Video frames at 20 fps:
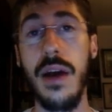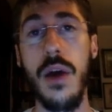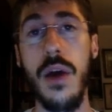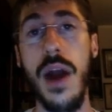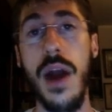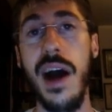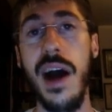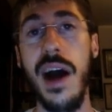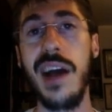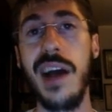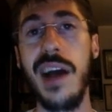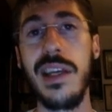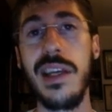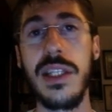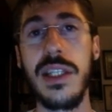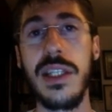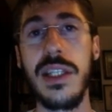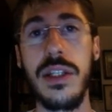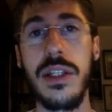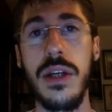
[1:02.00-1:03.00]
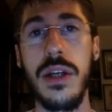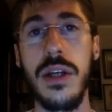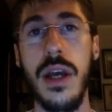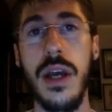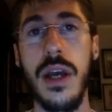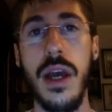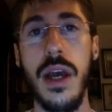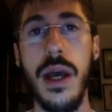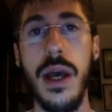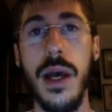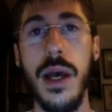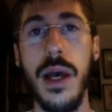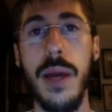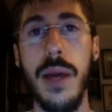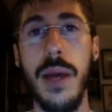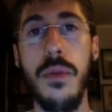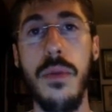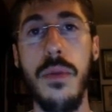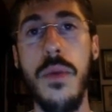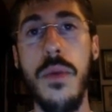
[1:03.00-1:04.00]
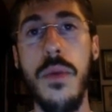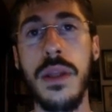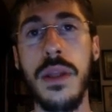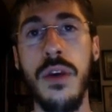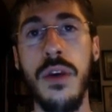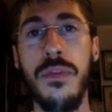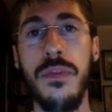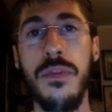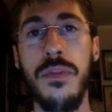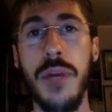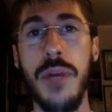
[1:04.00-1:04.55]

highest moment of